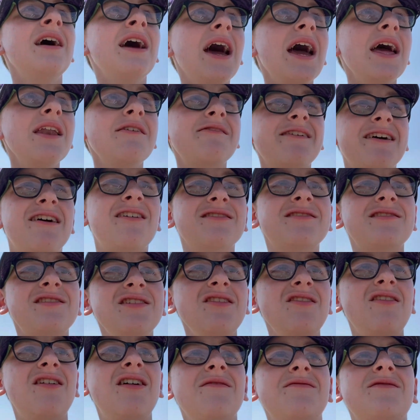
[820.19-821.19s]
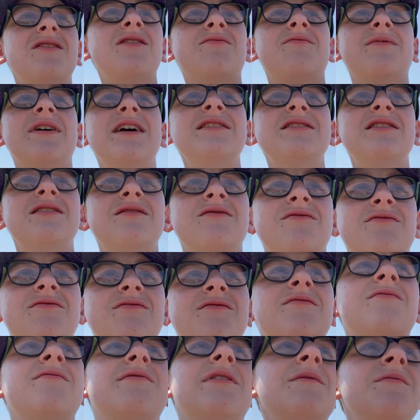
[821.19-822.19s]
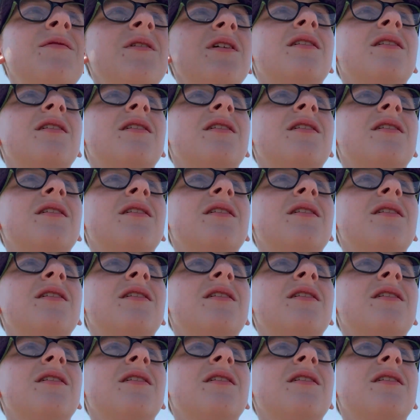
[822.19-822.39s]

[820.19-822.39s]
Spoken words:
Anyway, I'll see you after Raging River